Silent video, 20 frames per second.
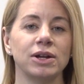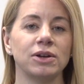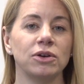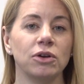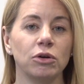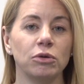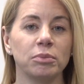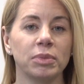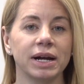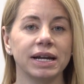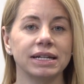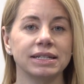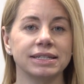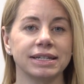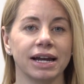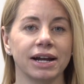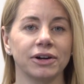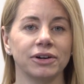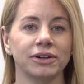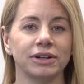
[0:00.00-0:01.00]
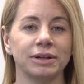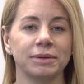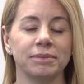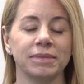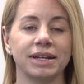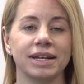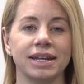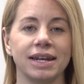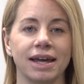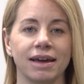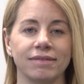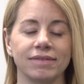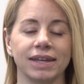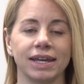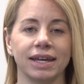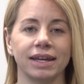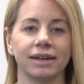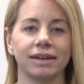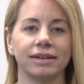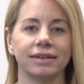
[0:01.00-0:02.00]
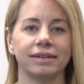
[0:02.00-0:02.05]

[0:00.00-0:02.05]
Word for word: known by its acronym NEVI.